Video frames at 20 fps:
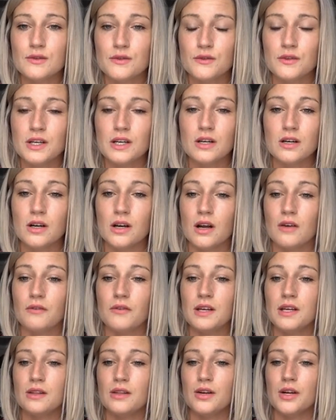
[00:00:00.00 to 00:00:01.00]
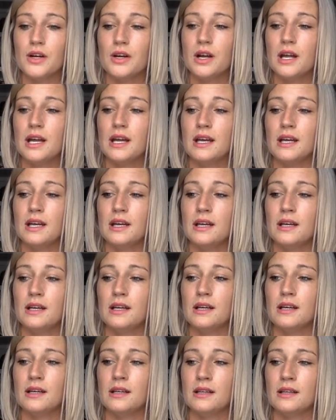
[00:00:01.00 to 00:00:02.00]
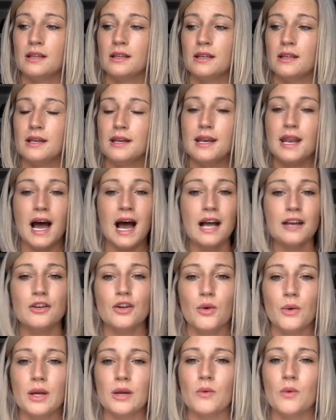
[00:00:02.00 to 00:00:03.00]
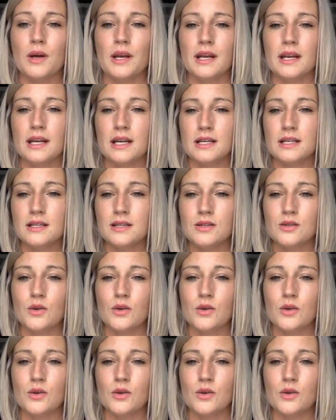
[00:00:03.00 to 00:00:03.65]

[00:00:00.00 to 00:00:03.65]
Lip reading: fear of either not knowing what it is,